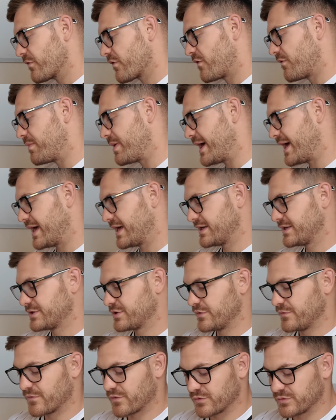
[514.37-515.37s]
of pear,
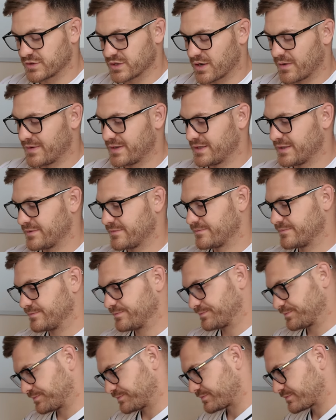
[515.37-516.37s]
2 fruits going in.
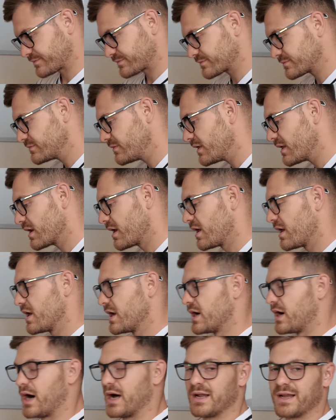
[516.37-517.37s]

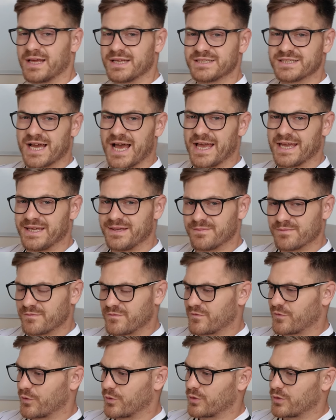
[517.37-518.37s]
I like to aim
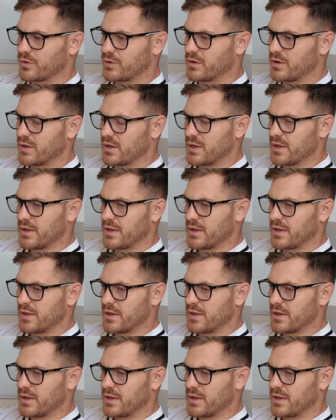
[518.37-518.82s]
for,